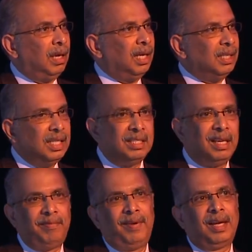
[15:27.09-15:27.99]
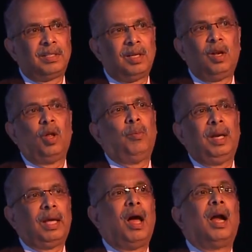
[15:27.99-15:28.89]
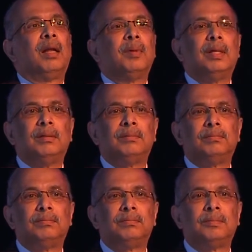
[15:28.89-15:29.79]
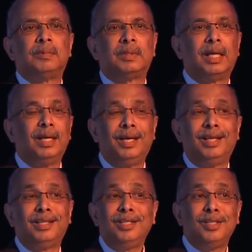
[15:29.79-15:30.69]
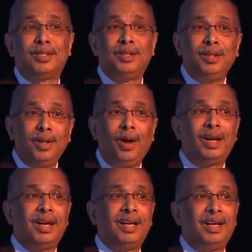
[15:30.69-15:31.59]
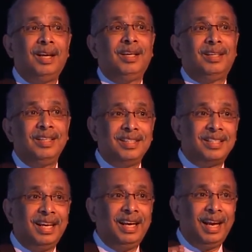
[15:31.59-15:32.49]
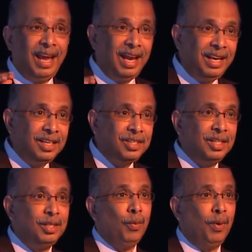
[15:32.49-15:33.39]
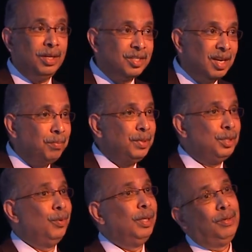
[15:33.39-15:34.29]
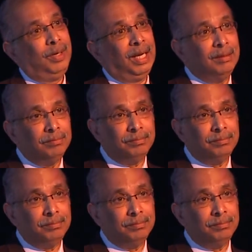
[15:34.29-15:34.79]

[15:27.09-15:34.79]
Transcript: and this affects global economy. Okay? This is in addition to what Trump is doing today,